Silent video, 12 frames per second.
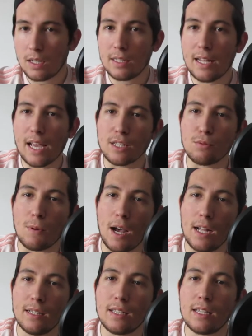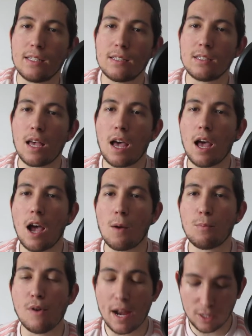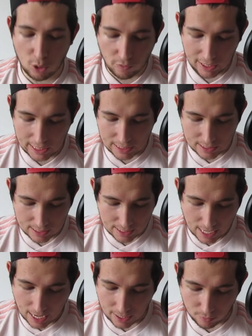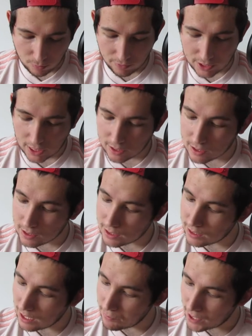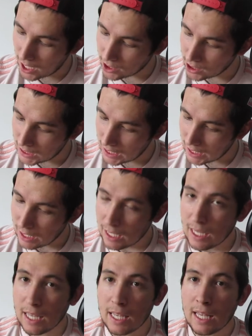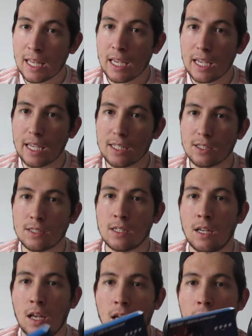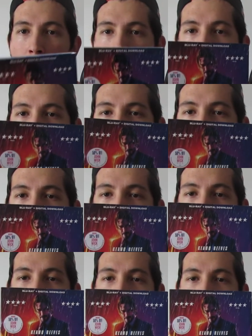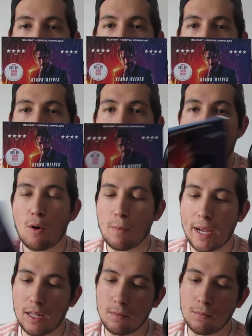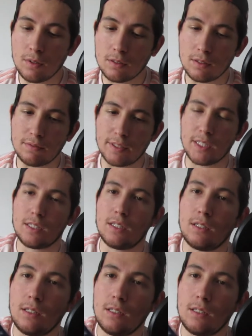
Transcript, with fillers: Next one is a brand new release today with a decent slip actually. It's John Wick three Parabellum. I think it's in.